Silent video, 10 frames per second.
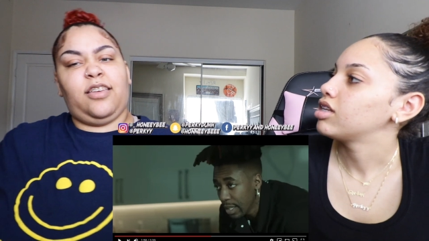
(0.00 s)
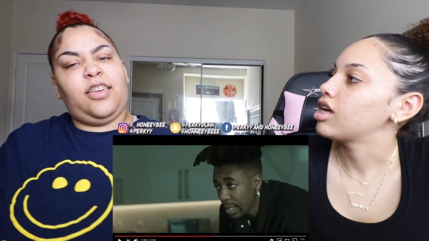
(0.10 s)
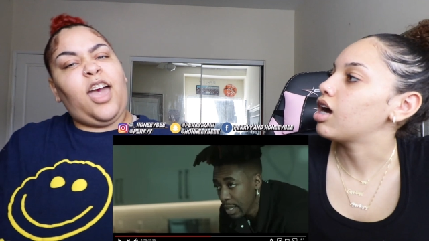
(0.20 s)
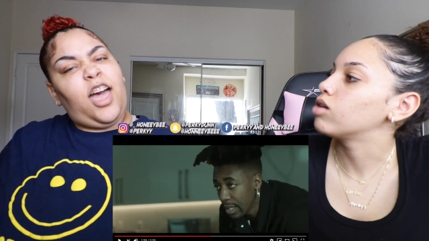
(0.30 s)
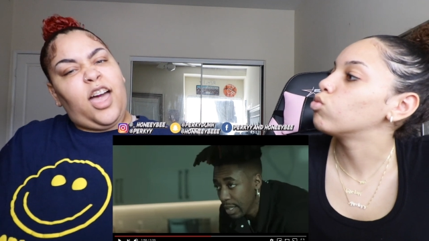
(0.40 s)

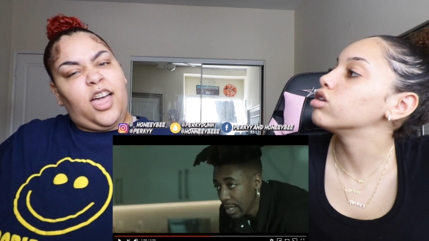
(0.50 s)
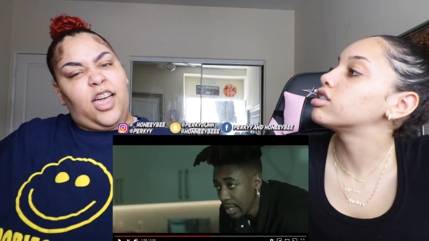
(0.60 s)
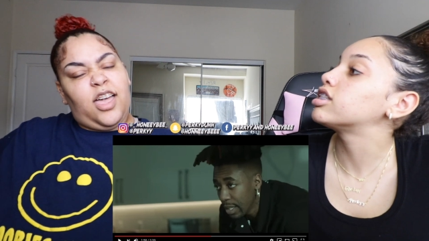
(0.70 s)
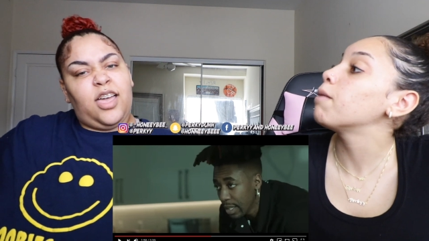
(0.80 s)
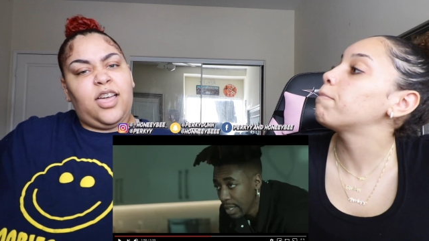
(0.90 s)
Speaker 1: Yeah. Well,
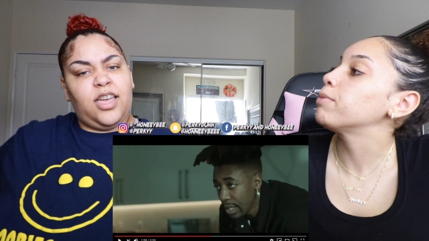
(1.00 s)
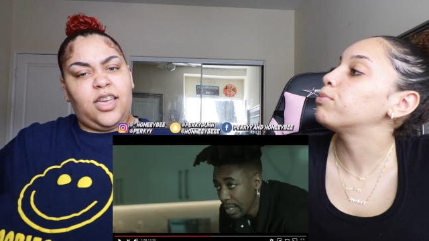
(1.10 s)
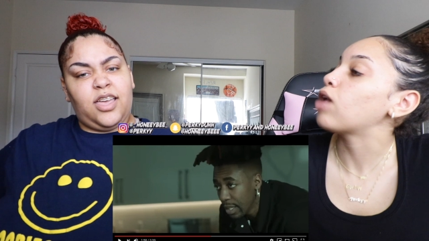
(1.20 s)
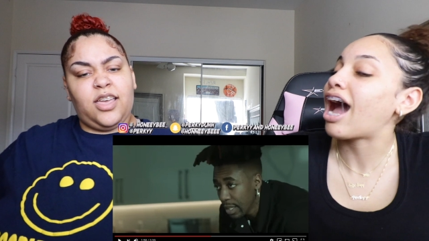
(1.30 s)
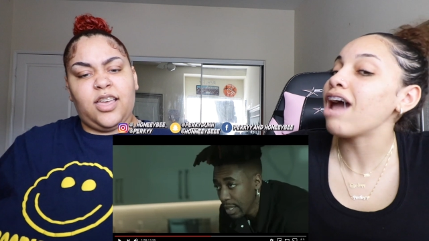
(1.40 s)
some
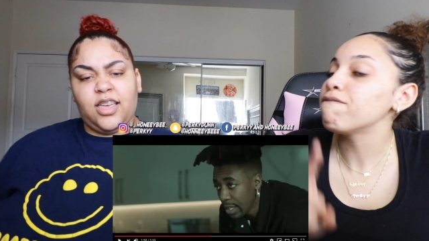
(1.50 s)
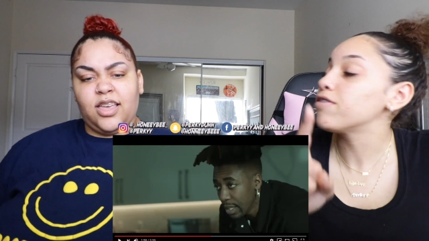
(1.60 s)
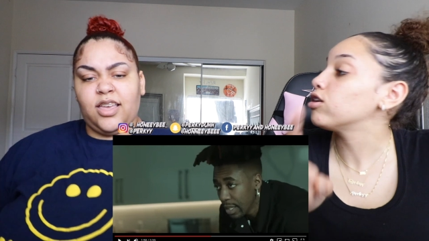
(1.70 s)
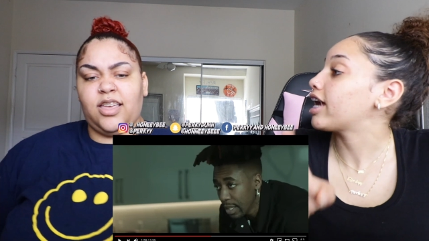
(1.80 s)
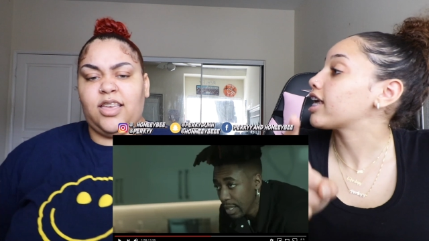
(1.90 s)
people. I
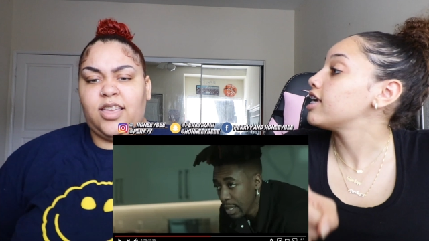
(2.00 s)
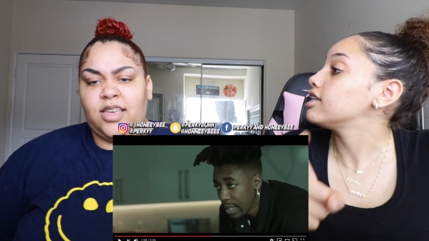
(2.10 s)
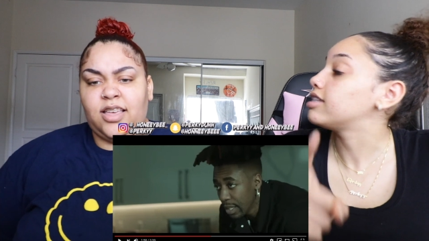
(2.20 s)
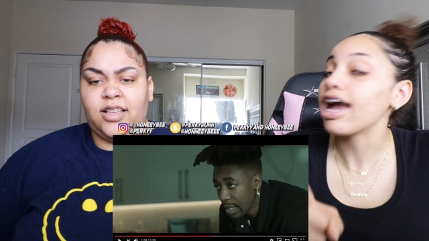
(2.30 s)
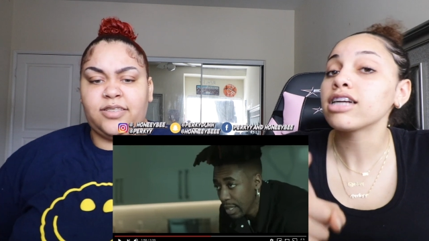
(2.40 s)
feel like
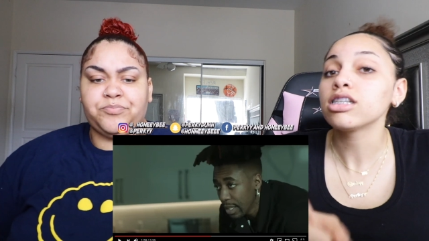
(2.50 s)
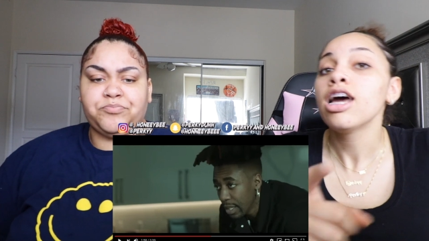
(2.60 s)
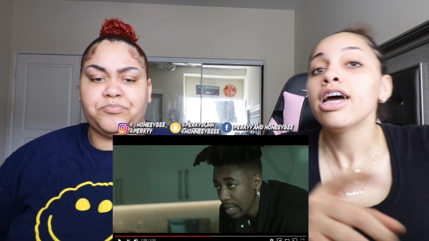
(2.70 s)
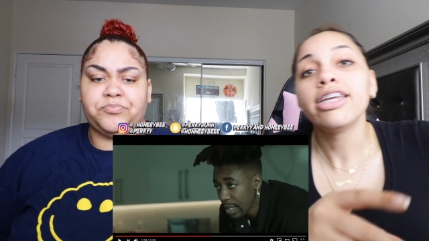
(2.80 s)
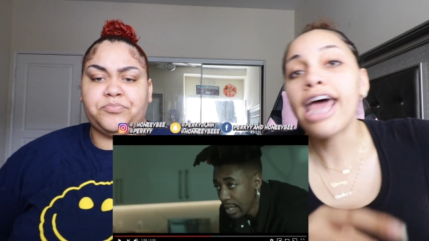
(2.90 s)
he Dax.
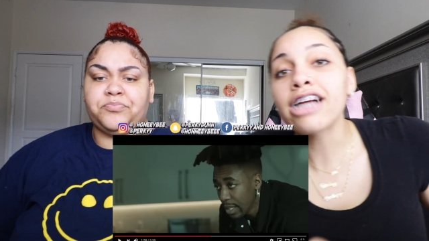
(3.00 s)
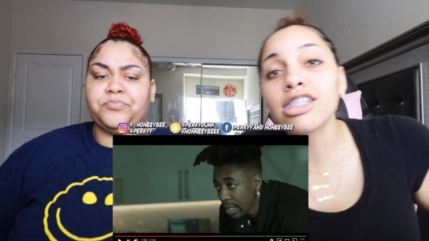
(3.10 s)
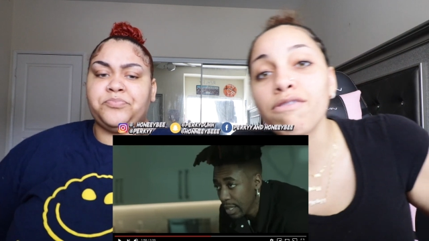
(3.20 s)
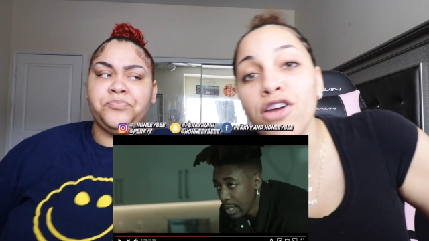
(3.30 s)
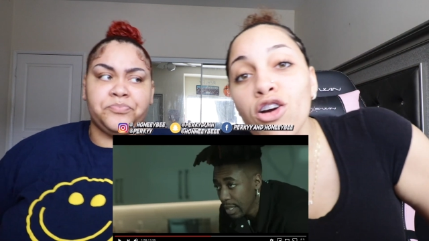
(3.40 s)

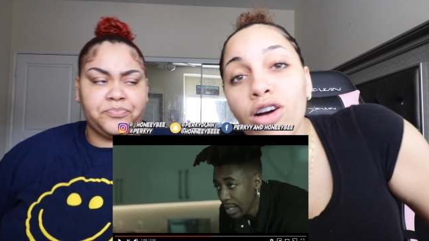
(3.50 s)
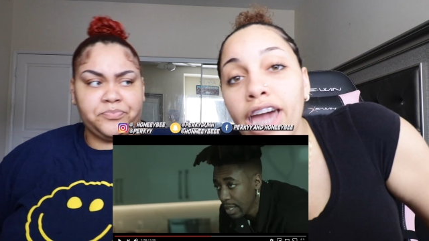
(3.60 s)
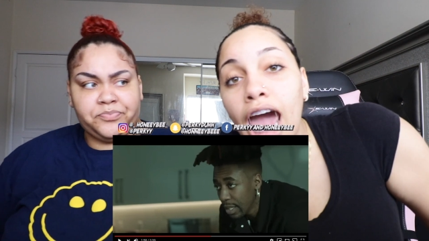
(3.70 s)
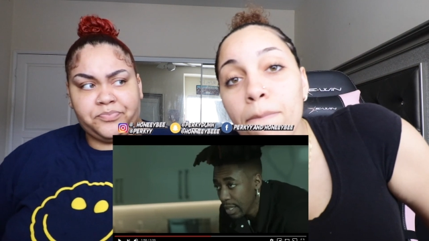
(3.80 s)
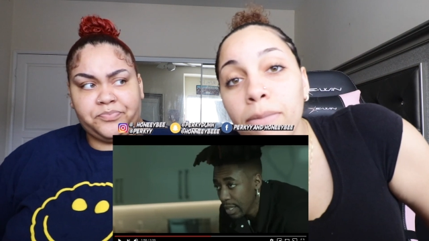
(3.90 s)
Dax, if you're
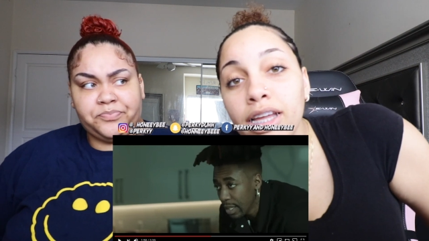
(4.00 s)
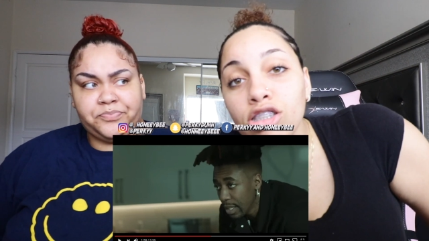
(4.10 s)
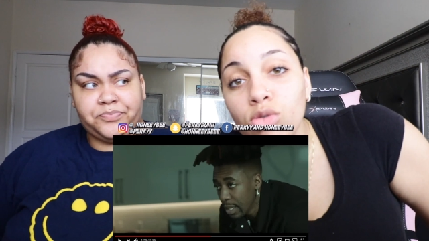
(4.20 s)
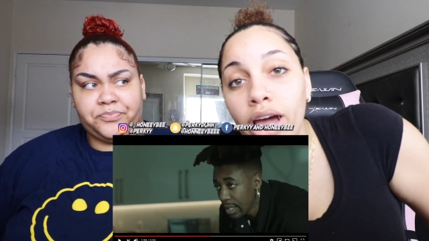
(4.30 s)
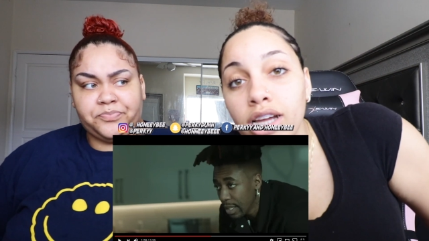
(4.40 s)
okay,
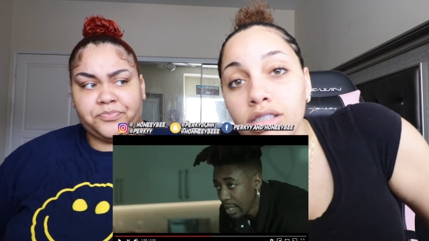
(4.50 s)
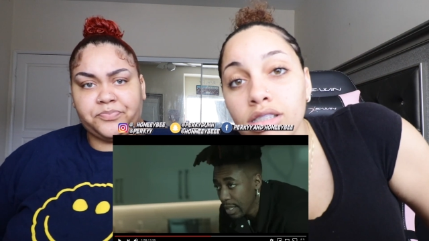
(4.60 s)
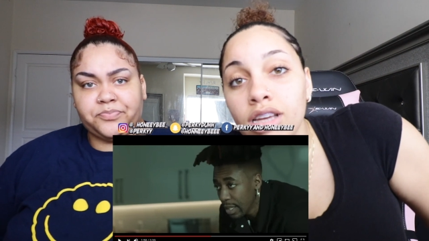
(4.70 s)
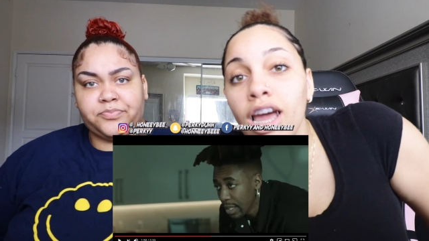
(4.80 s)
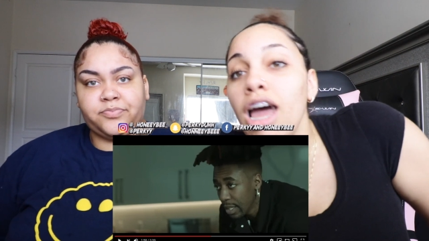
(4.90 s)
blink twice.